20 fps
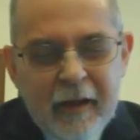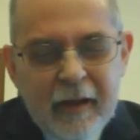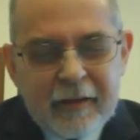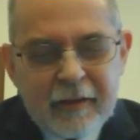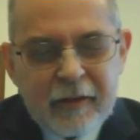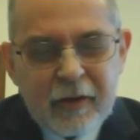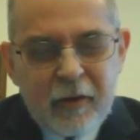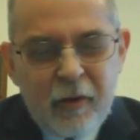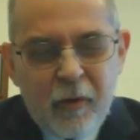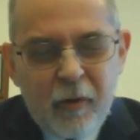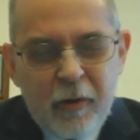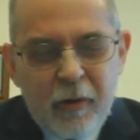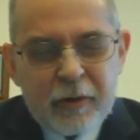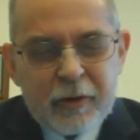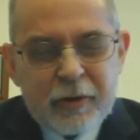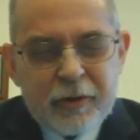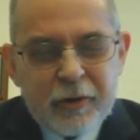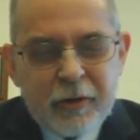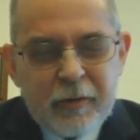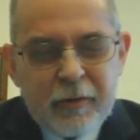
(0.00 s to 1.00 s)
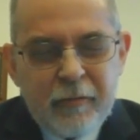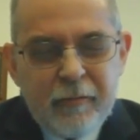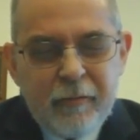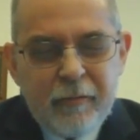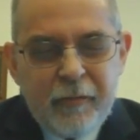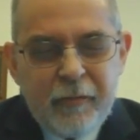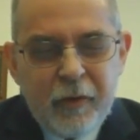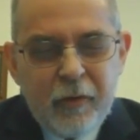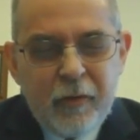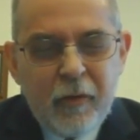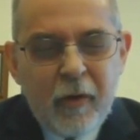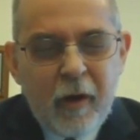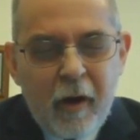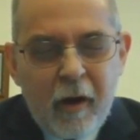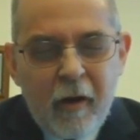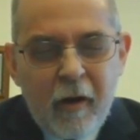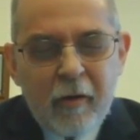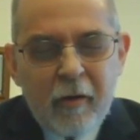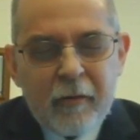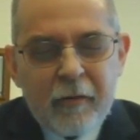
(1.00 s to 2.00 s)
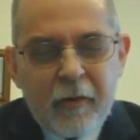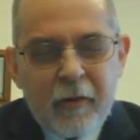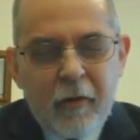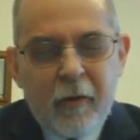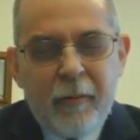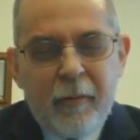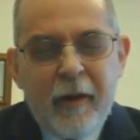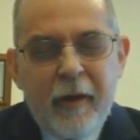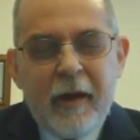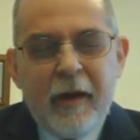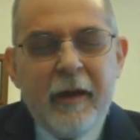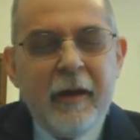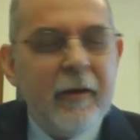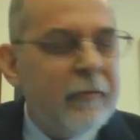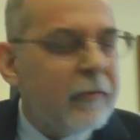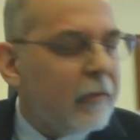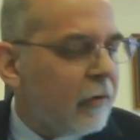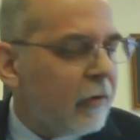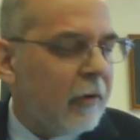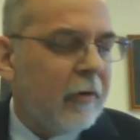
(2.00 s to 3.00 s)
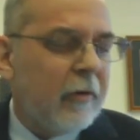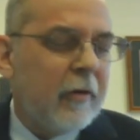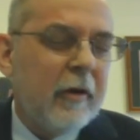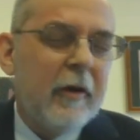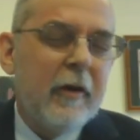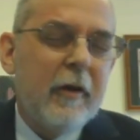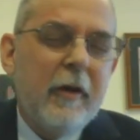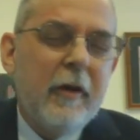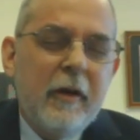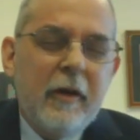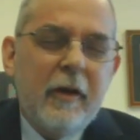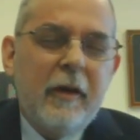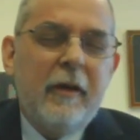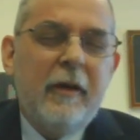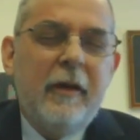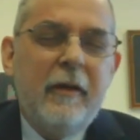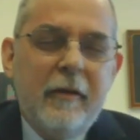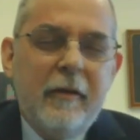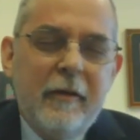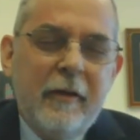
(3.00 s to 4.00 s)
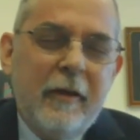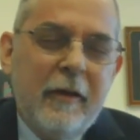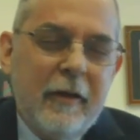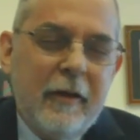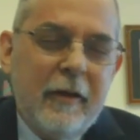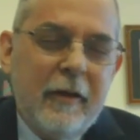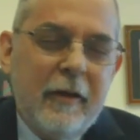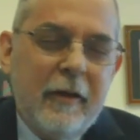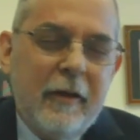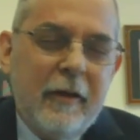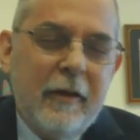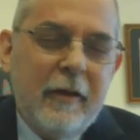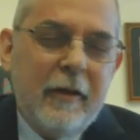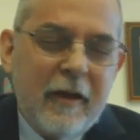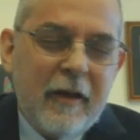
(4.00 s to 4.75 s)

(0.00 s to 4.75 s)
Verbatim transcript: I think the court should view all of her behavior in